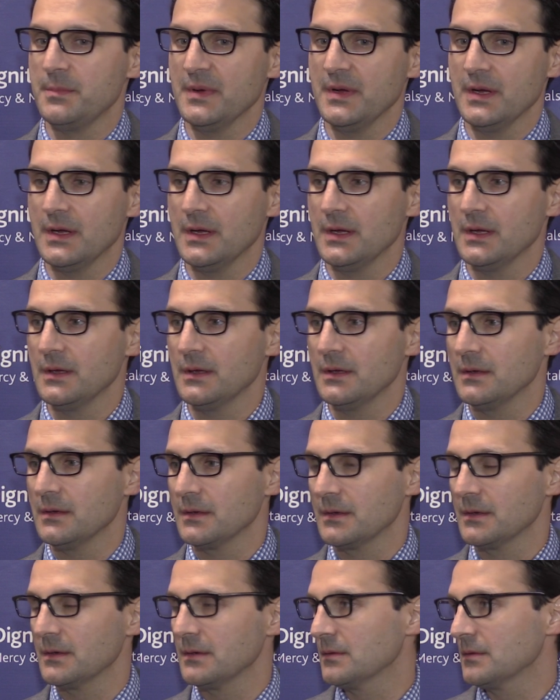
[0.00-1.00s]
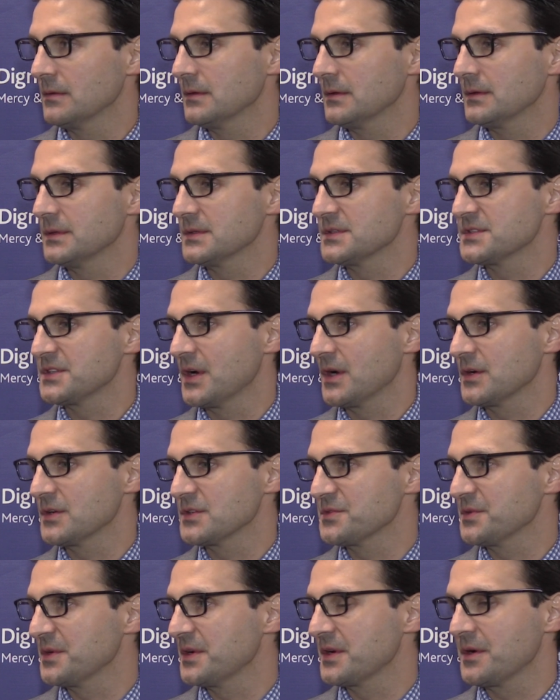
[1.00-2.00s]
Uh, you know, the, the,
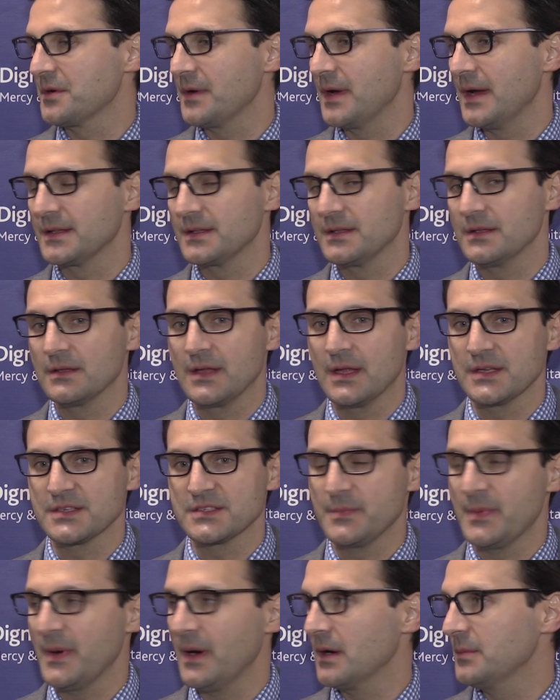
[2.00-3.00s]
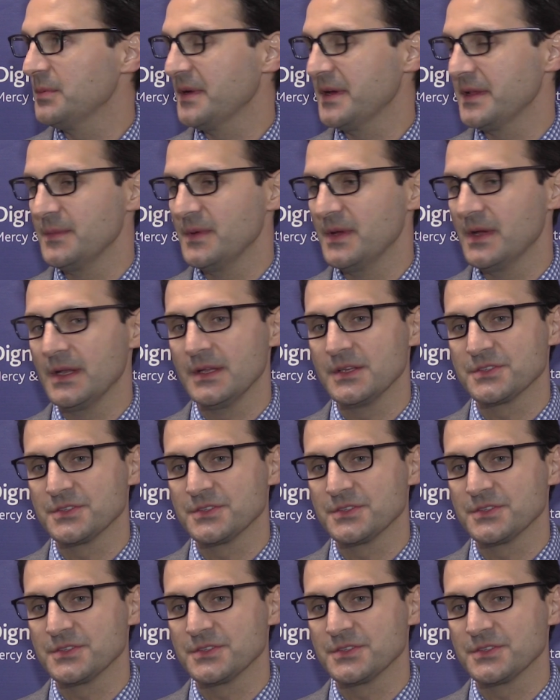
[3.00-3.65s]
starters were incorrect to get us a power play in the beginning.